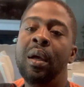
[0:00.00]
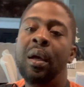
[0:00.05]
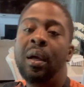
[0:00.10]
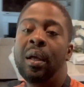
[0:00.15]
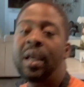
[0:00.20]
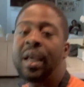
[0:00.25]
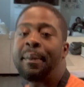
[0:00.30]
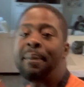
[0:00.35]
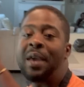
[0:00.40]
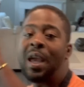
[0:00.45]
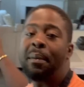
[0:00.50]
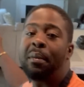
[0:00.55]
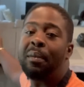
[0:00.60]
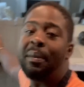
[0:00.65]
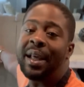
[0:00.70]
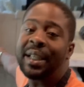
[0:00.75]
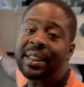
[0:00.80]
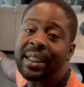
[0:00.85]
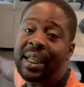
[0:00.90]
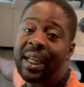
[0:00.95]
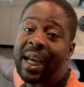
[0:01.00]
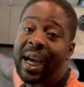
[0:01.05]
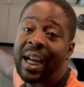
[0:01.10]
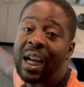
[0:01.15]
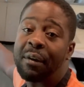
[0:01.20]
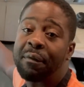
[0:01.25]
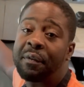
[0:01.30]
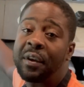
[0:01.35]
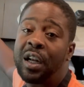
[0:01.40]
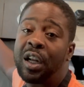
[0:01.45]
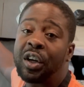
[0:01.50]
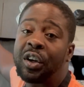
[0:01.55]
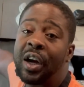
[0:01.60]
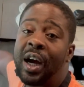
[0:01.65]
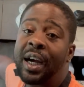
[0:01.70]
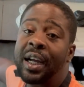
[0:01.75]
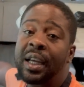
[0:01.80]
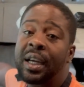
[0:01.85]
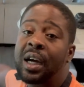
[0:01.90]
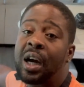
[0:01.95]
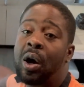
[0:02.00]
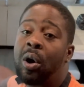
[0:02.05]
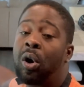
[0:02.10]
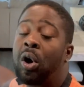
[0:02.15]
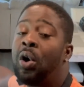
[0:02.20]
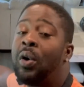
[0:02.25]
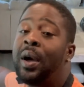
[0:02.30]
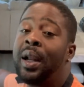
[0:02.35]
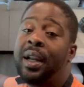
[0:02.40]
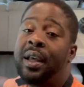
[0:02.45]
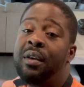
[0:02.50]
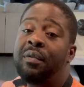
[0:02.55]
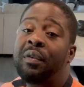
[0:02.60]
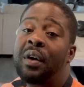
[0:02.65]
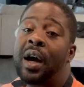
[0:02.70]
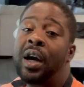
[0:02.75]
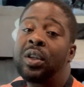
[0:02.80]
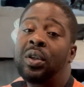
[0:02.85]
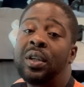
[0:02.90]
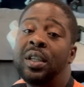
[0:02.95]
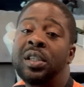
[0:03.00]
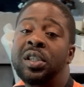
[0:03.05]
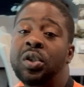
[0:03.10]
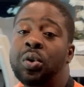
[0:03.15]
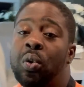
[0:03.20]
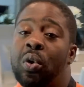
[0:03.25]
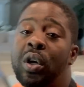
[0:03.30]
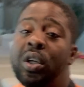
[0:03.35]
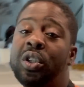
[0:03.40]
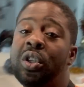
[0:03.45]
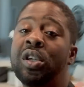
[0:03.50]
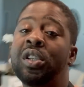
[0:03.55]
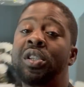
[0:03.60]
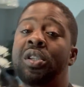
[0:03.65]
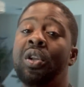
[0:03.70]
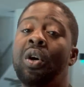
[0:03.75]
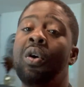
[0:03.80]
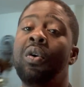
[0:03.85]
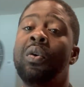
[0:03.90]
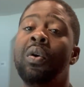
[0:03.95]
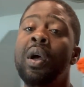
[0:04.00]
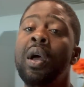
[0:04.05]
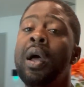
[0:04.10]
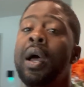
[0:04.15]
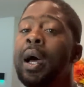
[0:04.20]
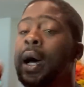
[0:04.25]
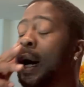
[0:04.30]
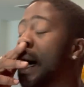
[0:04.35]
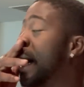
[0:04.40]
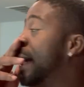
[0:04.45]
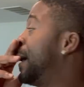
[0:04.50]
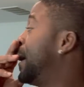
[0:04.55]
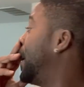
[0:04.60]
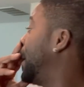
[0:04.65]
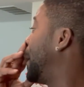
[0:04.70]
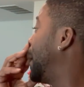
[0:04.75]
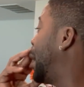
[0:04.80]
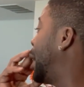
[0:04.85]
Yeah, baby Blessing kind of feel cranky because we go and leave her to the store just now. And,